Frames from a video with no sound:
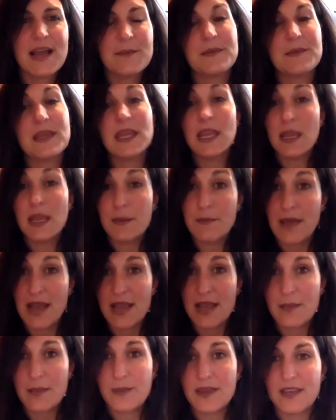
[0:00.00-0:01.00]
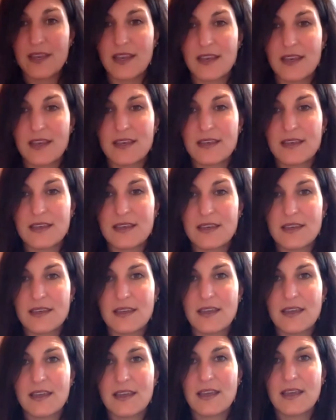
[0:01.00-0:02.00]
in my opinion,
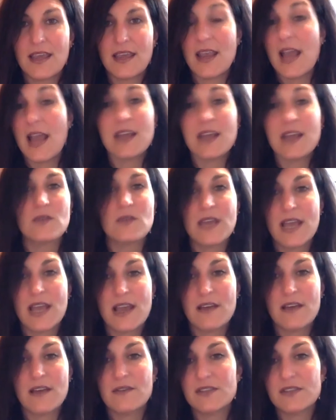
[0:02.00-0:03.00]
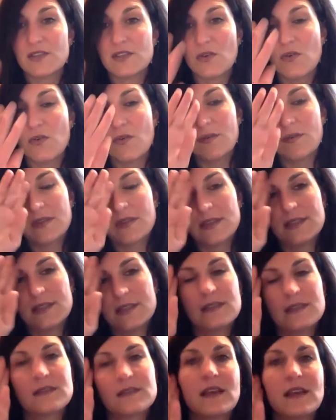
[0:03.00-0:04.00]
and I don't have, so this
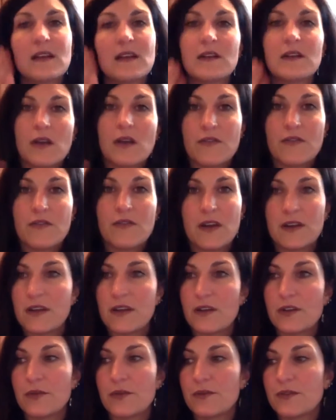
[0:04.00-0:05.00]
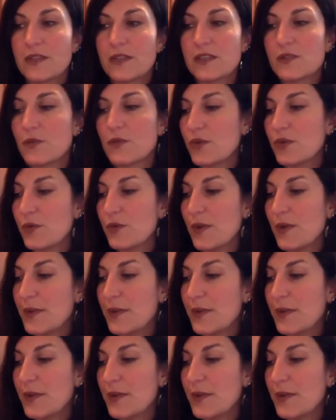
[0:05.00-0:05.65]
is, I don't know how far down this road you want, but